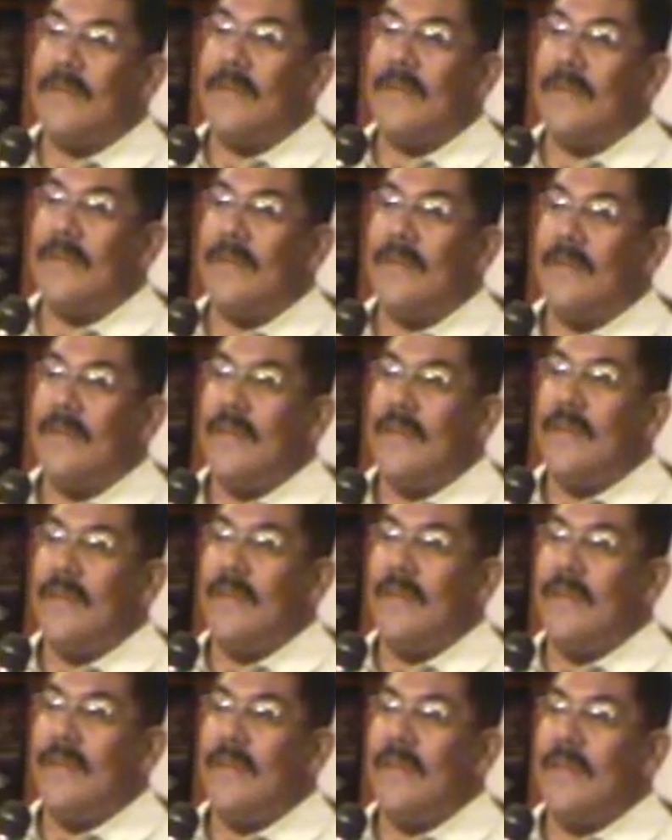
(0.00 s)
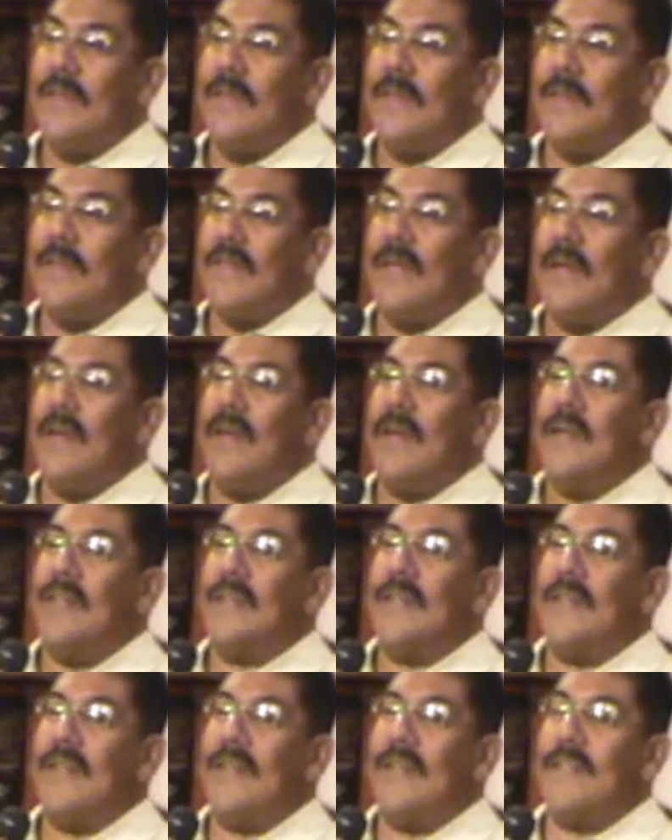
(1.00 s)
The,
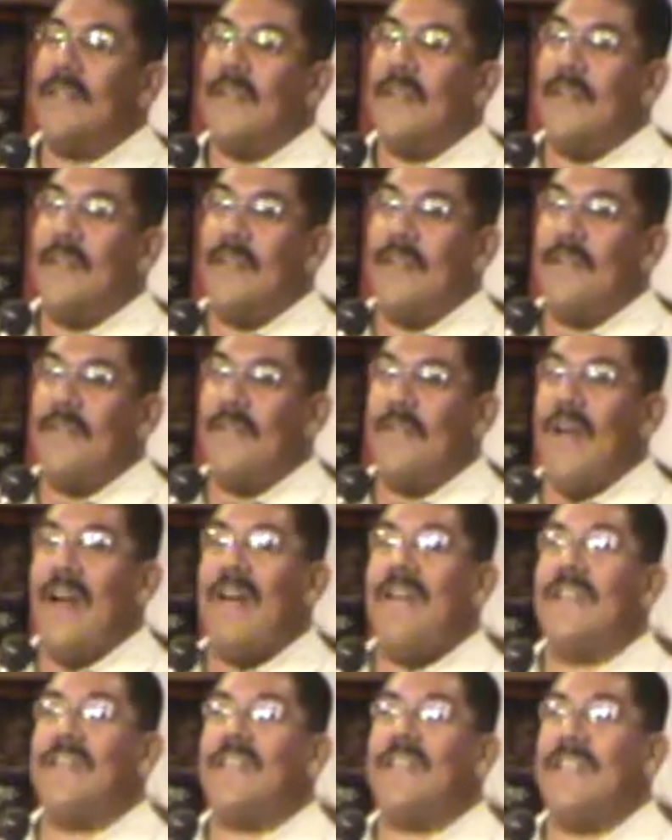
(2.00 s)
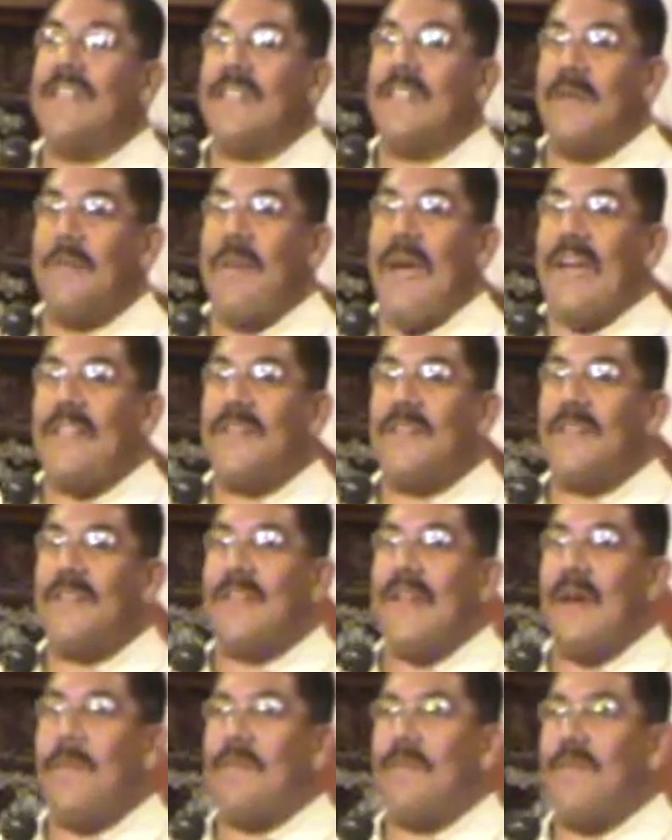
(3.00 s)
the, the Pharisees in Matthew
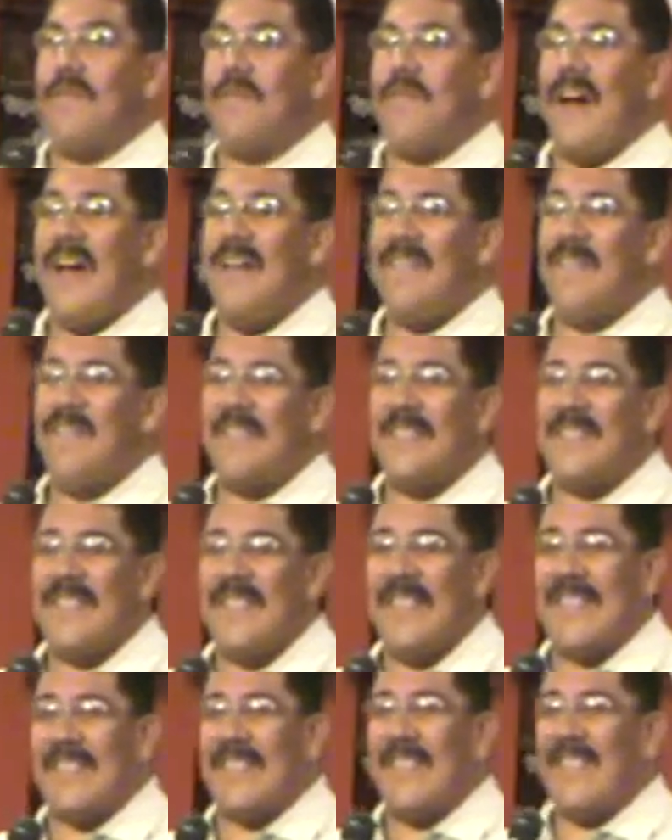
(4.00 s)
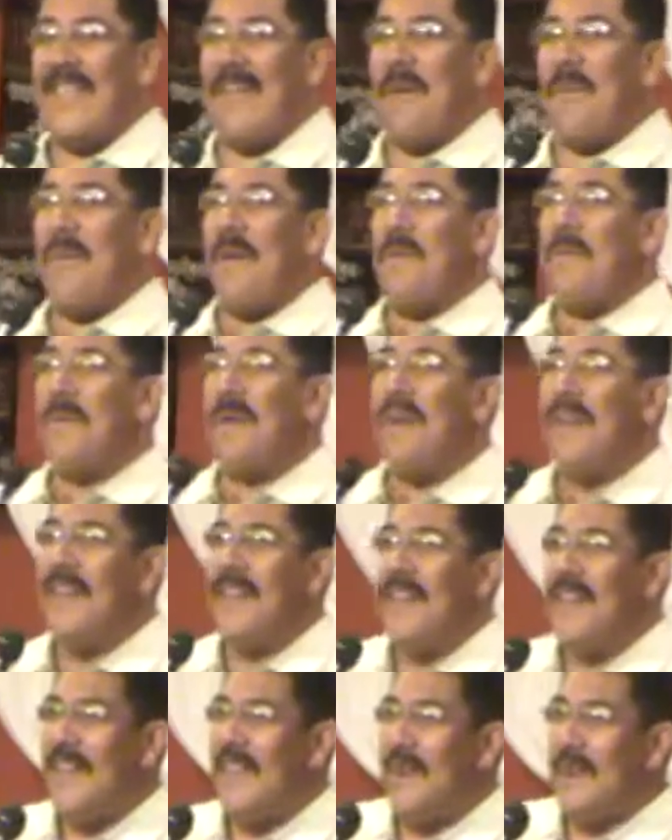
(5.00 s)
chapter 5 or 6, I can't remember,
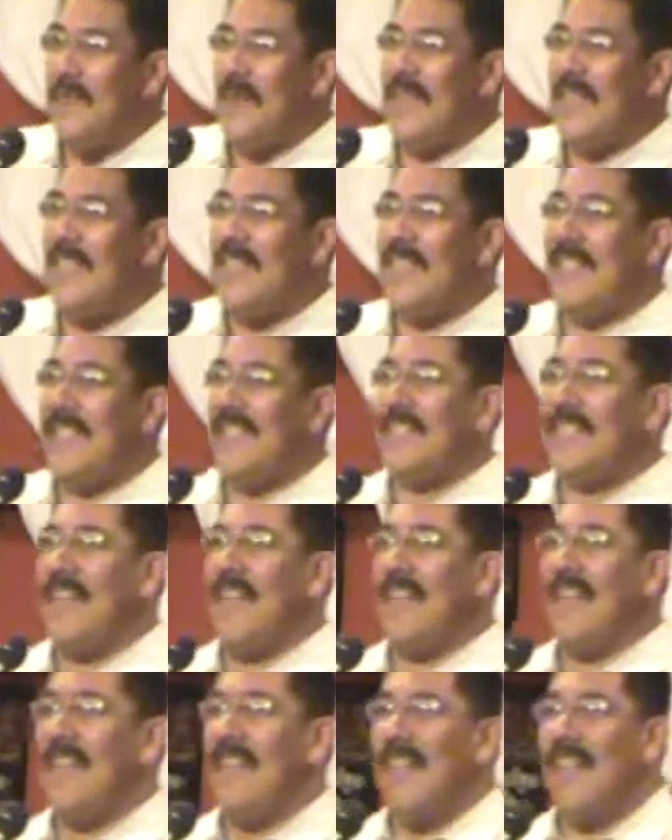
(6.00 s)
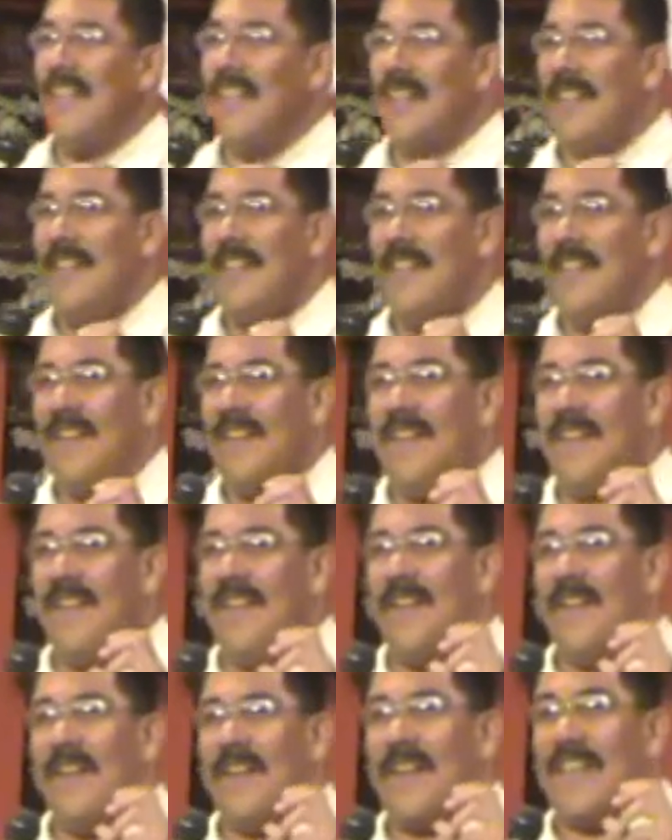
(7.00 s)
but he, they said,
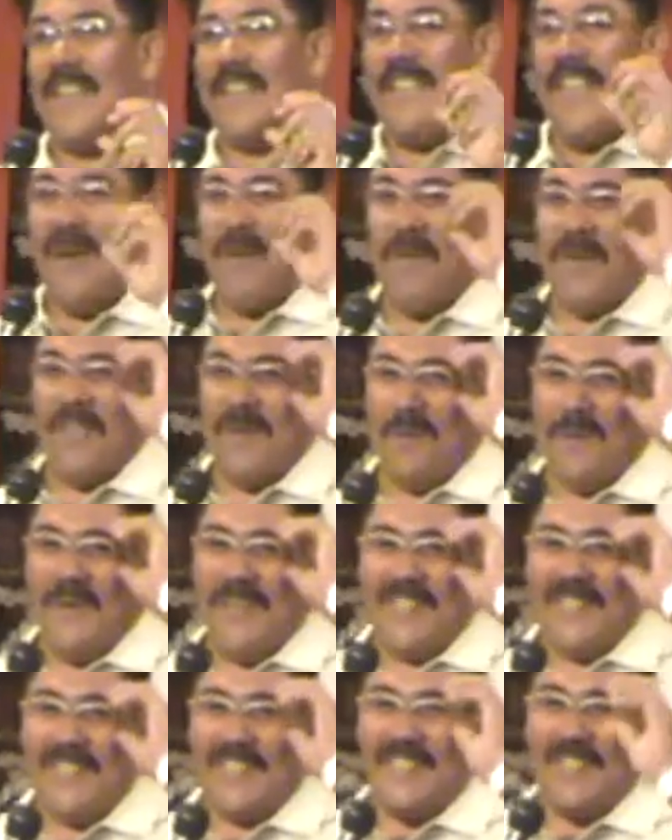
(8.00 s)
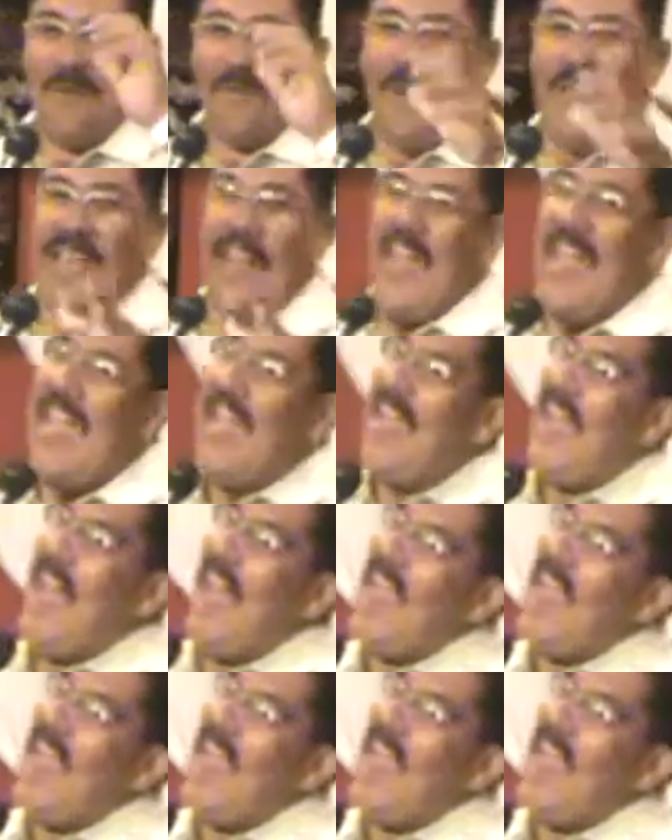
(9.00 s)
you know, because they were the ones that said, well, I,